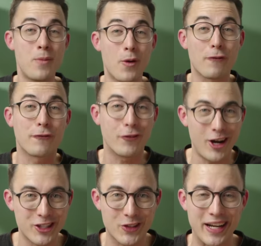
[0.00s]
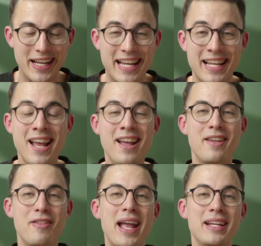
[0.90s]
more frustrating
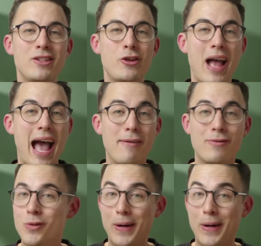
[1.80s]
than to have